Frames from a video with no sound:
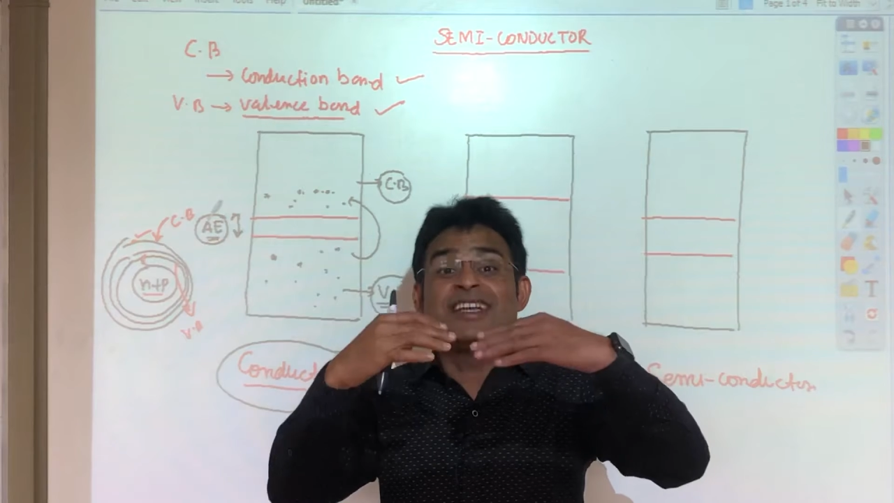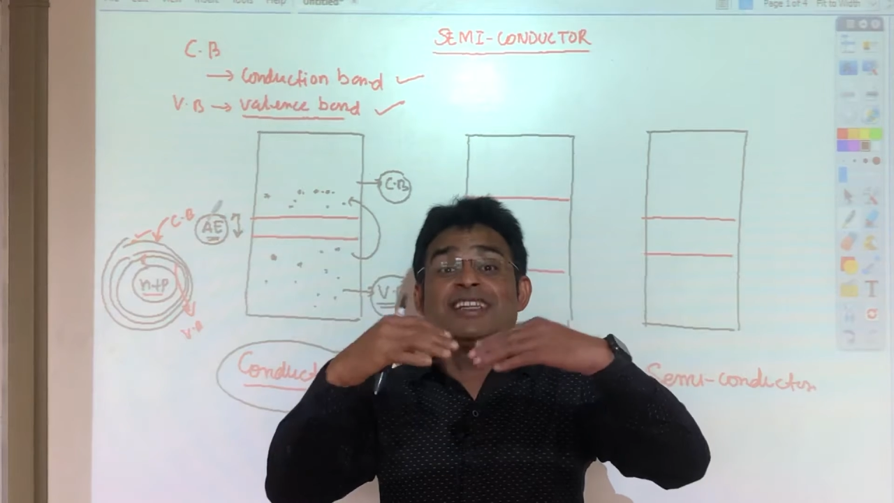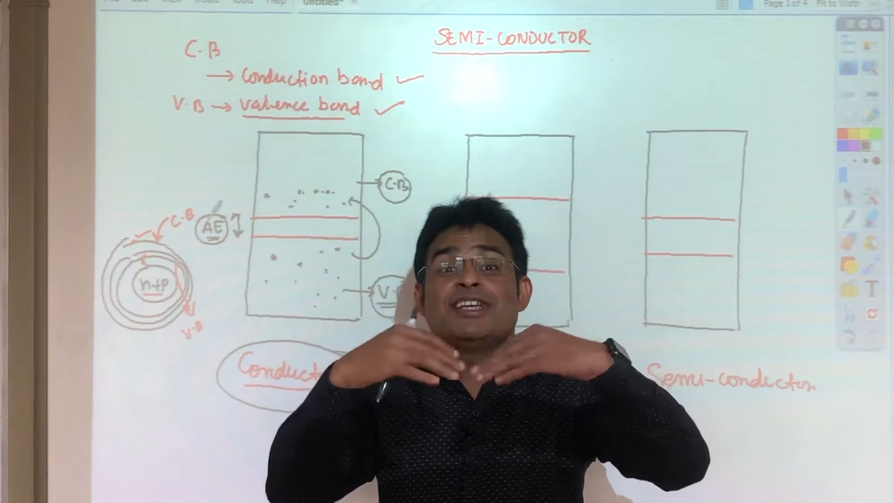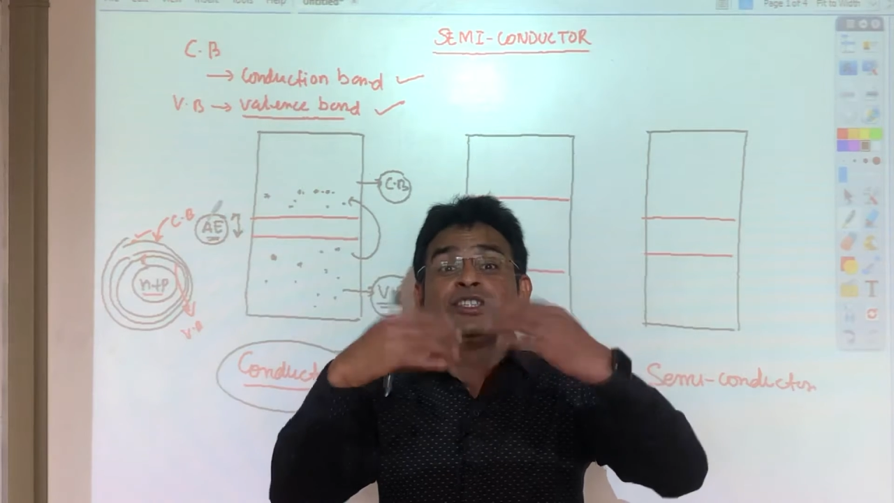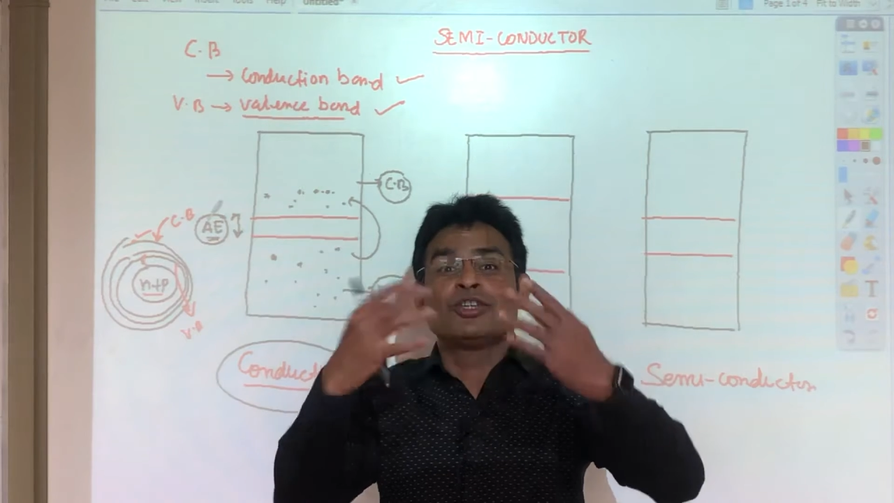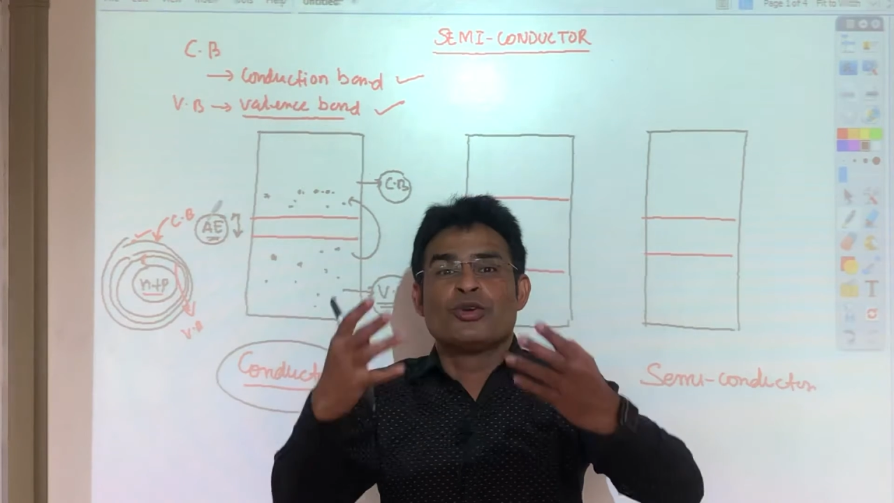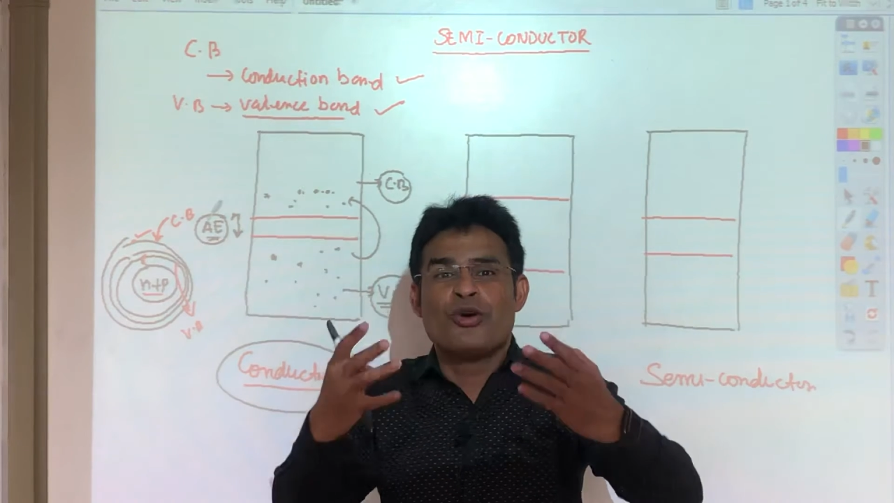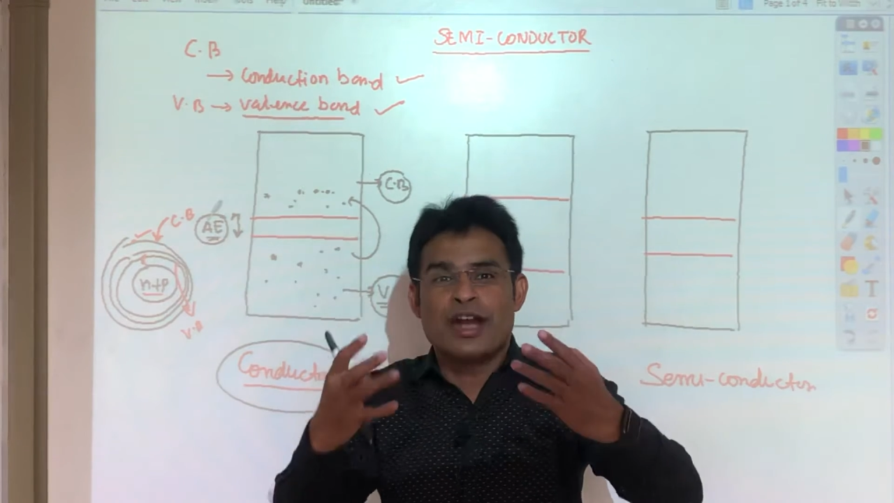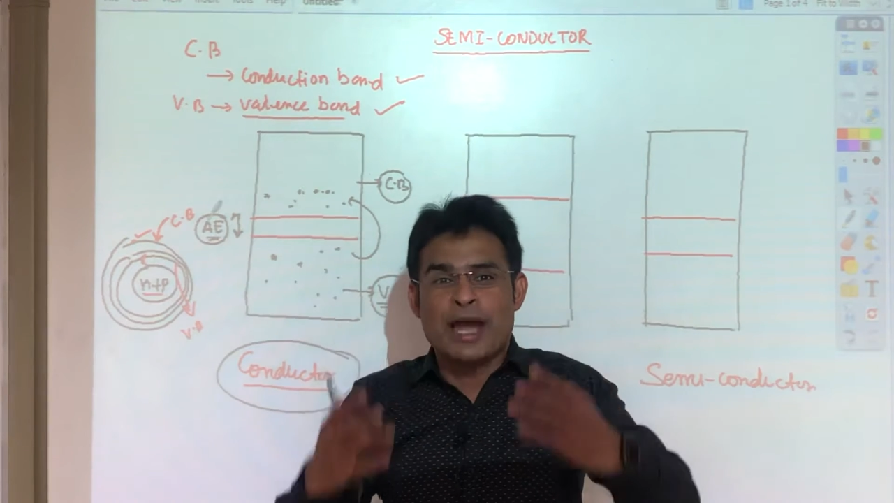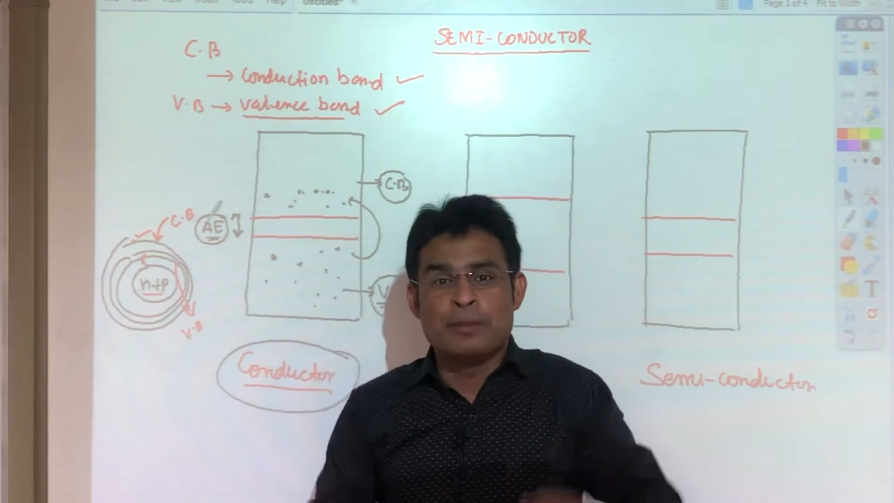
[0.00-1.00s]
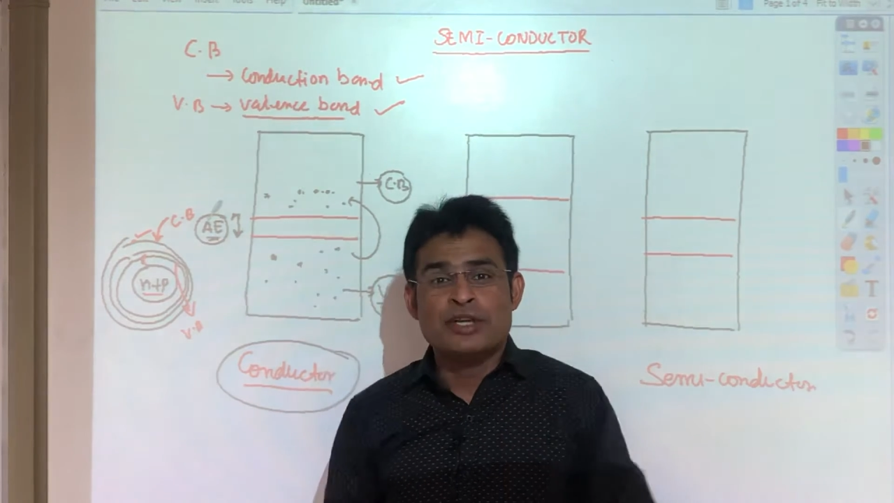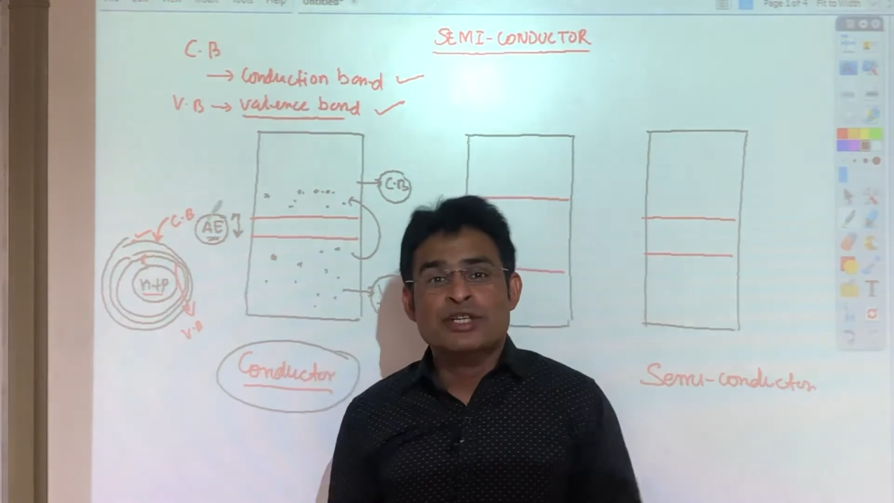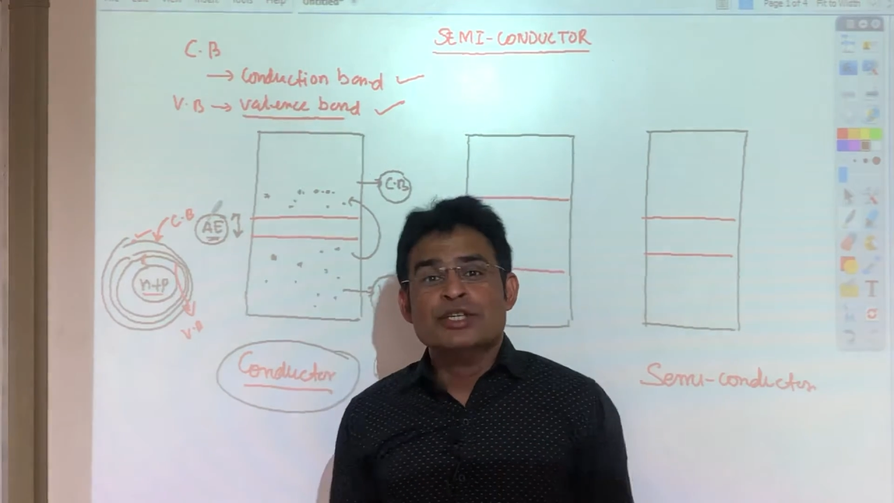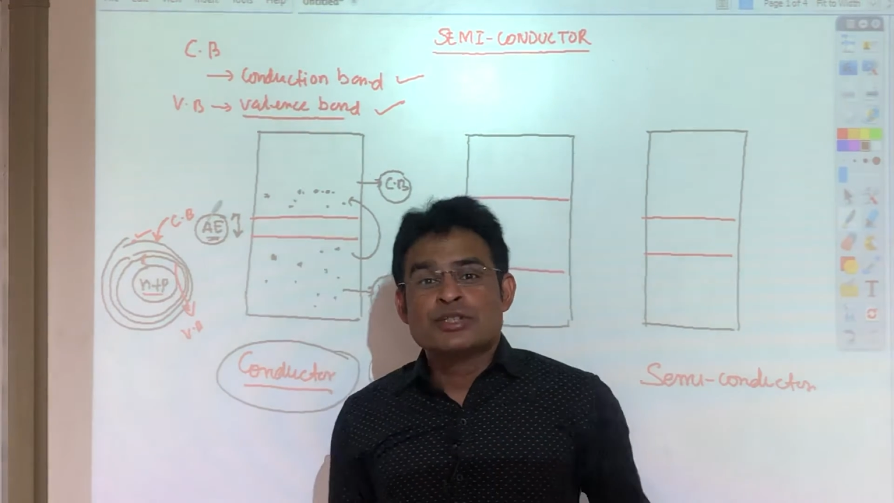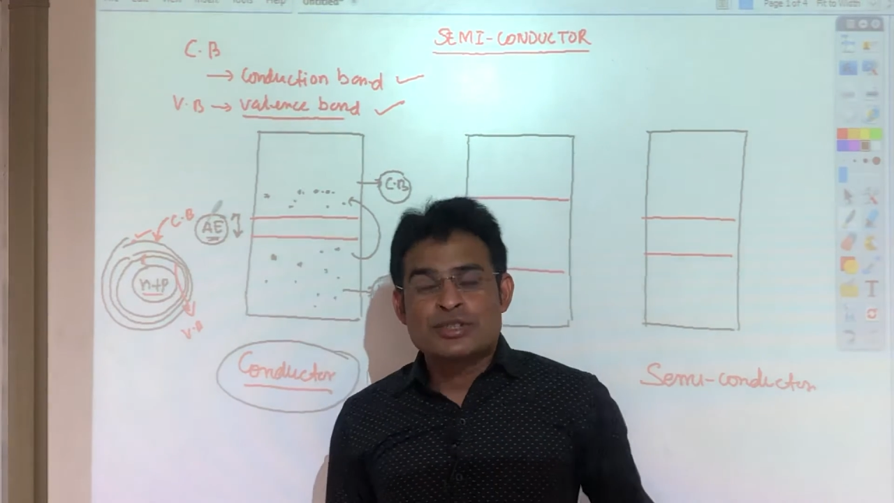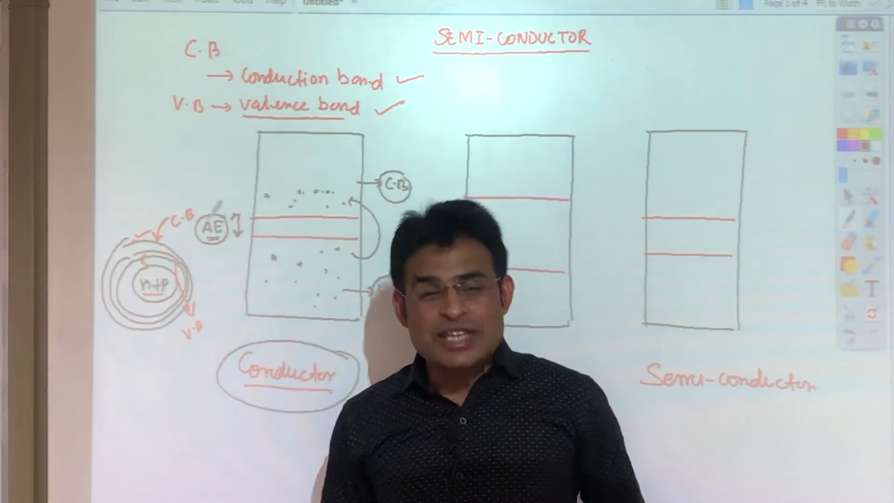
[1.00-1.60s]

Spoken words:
there is a no gap. So